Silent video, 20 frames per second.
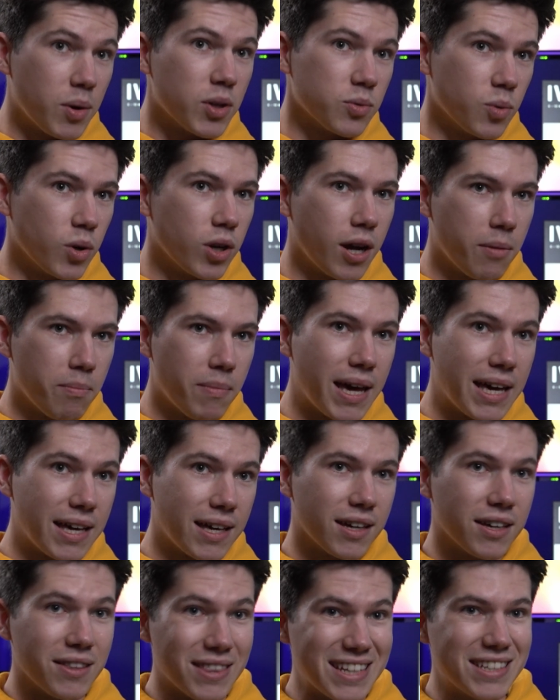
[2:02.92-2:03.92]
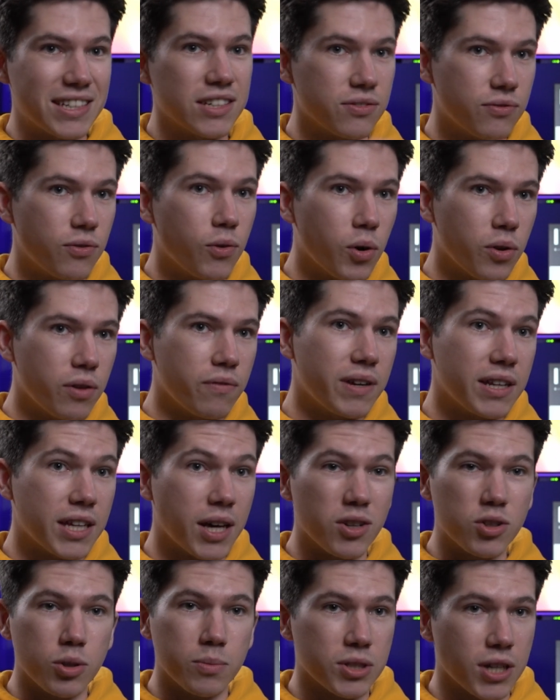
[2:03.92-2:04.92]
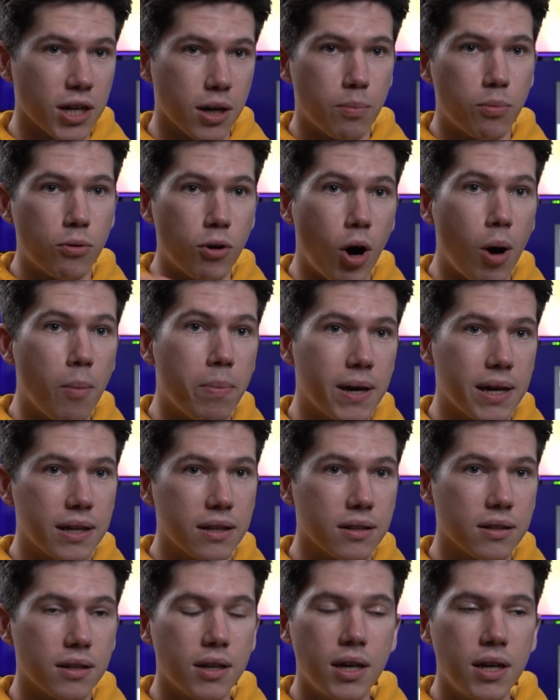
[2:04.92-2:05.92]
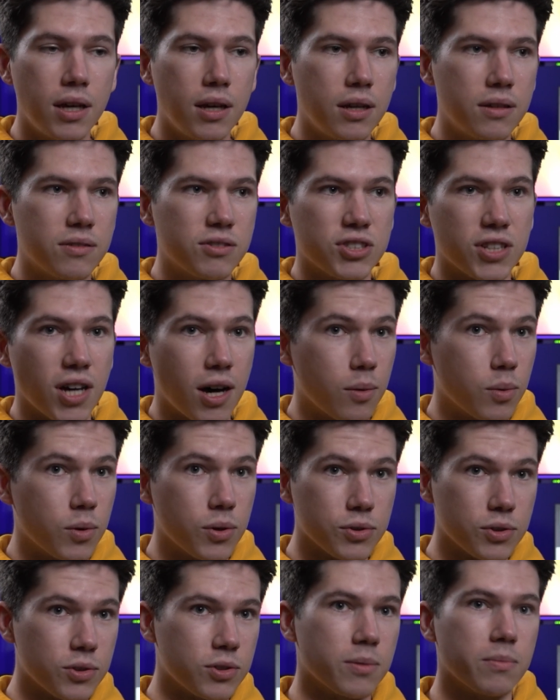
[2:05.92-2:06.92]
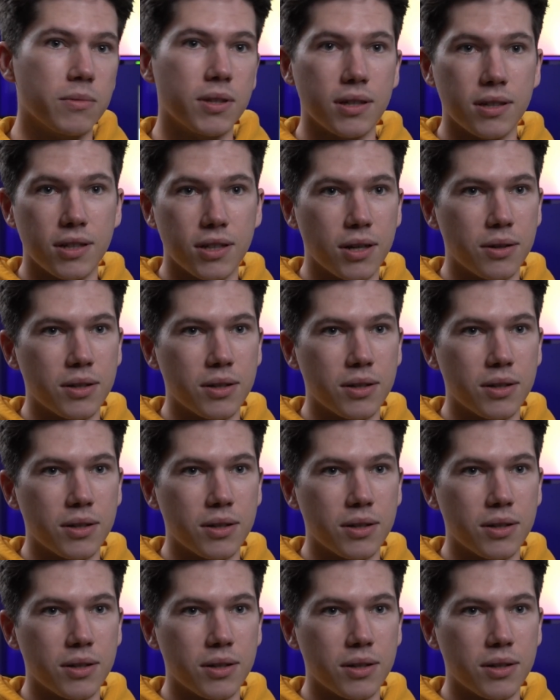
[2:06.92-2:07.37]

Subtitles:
is what I'm making, and this is for the video. It's almost like a prop in Star Wars or something, you know.